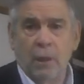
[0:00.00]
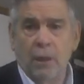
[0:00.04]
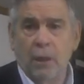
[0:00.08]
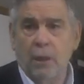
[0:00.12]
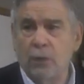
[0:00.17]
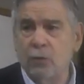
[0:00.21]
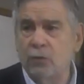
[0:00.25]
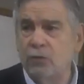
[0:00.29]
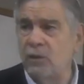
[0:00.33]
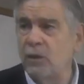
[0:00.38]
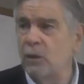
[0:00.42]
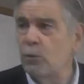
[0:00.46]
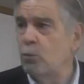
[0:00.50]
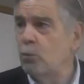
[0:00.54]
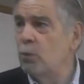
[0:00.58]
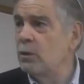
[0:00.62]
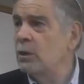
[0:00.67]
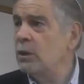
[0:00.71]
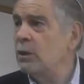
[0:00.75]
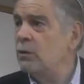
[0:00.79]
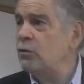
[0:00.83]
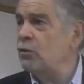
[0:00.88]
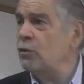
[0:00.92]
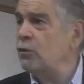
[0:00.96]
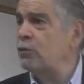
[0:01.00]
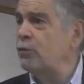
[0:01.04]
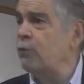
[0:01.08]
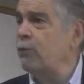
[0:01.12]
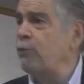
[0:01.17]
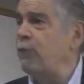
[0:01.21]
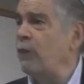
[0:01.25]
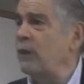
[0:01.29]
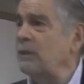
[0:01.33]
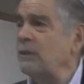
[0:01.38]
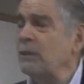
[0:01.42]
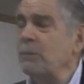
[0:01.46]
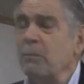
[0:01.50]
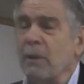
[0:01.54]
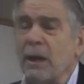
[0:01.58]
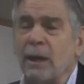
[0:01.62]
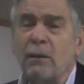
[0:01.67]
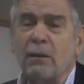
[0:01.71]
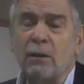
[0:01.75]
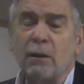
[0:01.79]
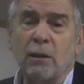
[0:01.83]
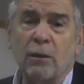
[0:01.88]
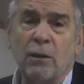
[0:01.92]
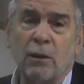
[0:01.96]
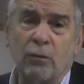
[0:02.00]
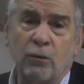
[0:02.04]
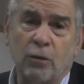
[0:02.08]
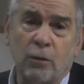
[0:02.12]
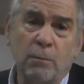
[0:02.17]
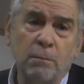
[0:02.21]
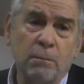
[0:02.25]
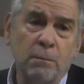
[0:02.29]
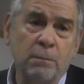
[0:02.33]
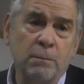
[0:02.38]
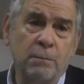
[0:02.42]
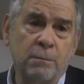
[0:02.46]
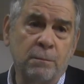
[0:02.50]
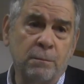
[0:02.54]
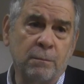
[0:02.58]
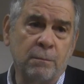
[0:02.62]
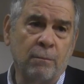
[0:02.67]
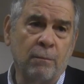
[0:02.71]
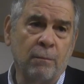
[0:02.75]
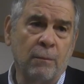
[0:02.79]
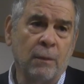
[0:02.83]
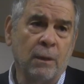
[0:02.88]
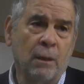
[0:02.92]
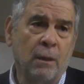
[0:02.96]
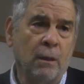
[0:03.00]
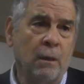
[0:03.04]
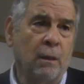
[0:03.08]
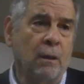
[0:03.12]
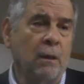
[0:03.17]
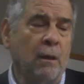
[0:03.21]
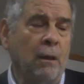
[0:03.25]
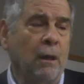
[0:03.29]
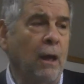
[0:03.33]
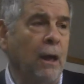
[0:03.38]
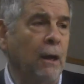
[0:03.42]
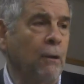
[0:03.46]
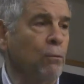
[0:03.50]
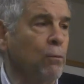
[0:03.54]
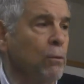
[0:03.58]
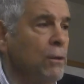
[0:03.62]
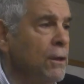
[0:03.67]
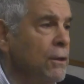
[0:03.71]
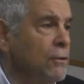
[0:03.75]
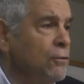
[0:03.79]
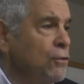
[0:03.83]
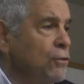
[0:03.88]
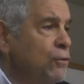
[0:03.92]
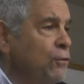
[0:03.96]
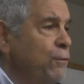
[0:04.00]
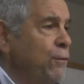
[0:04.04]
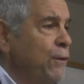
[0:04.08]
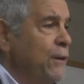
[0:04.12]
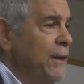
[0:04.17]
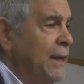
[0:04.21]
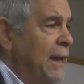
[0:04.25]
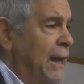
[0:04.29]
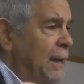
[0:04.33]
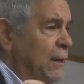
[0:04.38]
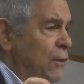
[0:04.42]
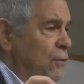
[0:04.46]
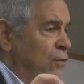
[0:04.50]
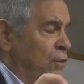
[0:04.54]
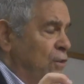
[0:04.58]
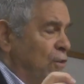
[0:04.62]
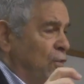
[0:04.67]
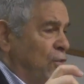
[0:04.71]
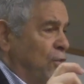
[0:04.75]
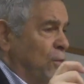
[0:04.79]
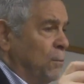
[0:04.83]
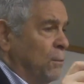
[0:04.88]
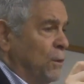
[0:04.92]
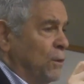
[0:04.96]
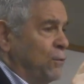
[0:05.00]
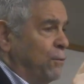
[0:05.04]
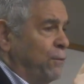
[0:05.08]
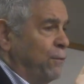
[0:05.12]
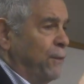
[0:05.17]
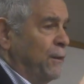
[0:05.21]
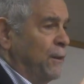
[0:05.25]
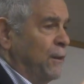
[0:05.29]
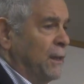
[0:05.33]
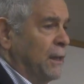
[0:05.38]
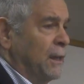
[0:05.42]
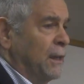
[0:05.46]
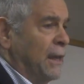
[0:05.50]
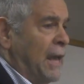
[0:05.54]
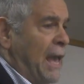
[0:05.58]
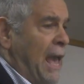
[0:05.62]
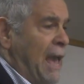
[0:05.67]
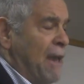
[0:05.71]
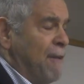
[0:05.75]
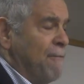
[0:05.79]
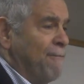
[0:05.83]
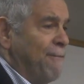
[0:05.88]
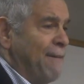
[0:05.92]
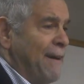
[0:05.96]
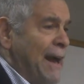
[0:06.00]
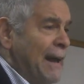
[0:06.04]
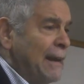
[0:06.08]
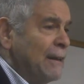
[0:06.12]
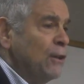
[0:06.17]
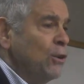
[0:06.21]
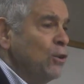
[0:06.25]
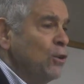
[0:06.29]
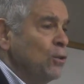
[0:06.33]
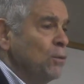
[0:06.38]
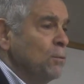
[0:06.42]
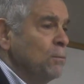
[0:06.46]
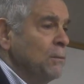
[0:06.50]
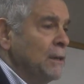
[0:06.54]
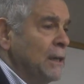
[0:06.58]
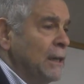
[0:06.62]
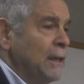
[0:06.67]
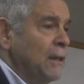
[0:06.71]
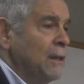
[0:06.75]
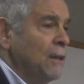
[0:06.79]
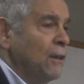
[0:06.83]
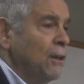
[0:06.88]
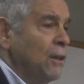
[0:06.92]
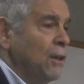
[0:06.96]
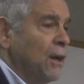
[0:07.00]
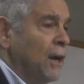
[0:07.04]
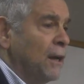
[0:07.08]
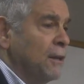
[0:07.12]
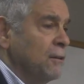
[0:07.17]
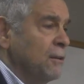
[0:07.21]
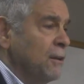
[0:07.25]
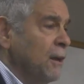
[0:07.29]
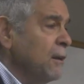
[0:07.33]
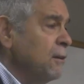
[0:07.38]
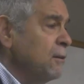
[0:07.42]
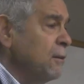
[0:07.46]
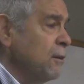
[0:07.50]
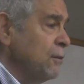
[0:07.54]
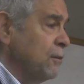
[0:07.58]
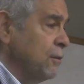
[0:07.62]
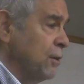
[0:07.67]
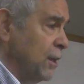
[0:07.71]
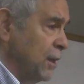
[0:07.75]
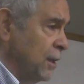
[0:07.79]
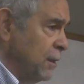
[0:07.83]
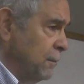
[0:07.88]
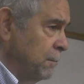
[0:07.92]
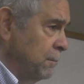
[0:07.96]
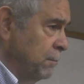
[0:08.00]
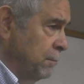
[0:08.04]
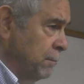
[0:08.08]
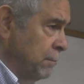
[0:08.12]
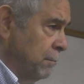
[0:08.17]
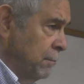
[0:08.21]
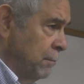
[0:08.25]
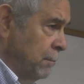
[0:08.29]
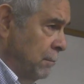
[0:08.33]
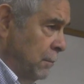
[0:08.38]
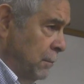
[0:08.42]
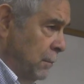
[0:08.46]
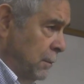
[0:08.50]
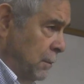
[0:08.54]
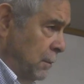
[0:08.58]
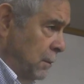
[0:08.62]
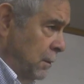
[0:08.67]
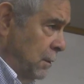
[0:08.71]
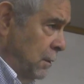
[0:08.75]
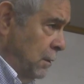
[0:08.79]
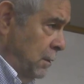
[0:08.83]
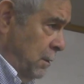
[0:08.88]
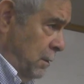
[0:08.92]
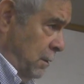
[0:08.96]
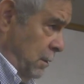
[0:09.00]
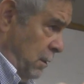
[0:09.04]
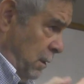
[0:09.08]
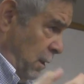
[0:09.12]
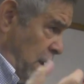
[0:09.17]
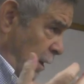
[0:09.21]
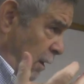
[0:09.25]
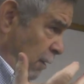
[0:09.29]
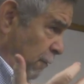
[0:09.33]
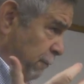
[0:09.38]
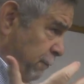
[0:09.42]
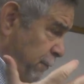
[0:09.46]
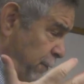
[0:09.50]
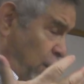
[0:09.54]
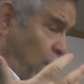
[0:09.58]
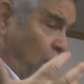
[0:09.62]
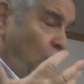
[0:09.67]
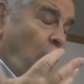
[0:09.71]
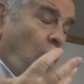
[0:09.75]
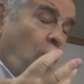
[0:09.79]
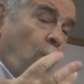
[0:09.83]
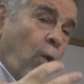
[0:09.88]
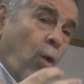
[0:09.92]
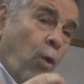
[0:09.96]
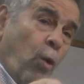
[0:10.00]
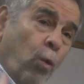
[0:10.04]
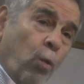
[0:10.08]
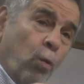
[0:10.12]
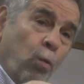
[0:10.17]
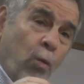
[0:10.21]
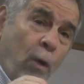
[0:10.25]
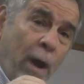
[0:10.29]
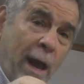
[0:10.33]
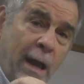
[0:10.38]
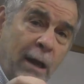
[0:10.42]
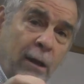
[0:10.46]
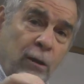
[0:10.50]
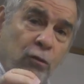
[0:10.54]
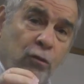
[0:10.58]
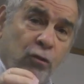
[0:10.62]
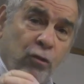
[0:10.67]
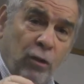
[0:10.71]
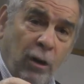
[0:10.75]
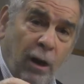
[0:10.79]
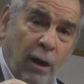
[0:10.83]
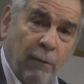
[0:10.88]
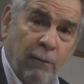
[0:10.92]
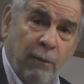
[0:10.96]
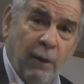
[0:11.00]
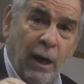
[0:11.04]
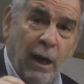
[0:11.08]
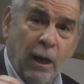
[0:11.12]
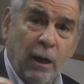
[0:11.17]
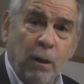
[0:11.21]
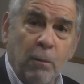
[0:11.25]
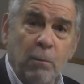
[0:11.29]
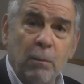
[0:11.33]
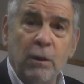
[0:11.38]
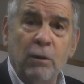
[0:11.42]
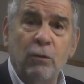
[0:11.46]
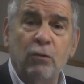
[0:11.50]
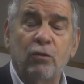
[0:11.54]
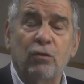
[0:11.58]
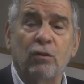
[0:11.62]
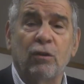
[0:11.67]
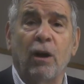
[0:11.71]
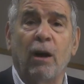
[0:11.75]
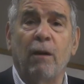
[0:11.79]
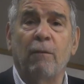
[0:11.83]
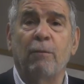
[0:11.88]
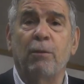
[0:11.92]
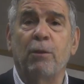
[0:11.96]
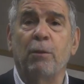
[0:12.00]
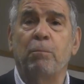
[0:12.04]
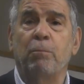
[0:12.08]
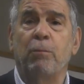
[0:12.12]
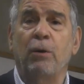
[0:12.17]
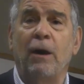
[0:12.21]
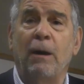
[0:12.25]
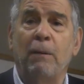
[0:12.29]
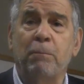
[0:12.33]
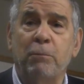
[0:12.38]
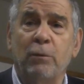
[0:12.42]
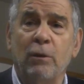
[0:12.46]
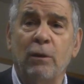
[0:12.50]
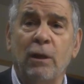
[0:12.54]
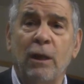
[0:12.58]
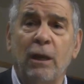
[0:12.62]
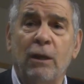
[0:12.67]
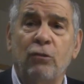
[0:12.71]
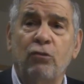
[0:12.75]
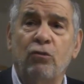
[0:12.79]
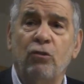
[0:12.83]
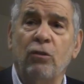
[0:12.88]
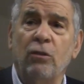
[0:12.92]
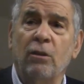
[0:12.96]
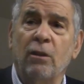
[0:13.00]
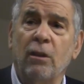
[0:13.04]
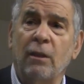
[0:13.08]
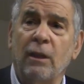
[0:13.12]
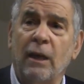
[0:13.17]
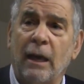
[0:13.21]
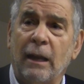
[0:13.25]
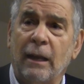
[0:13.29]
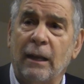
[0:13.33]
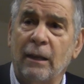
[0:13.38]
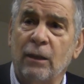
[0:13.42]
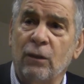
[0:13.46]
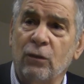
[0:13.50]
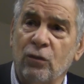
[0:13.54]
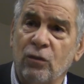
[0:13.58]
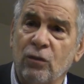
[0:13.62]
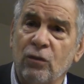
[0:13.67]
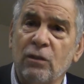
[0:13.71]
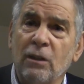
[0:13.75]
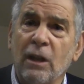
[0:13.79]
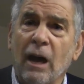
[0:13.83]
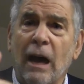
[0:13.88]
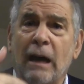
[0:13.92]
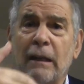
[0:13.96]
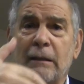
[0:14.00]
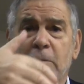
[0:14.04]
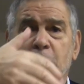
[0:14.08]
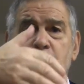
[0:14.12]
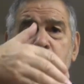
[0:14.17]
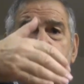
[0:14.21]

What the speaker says: is that religious fundamentalism and religious fanaticism is filling a vacuum in the identity of a whole range of elements of the population that is not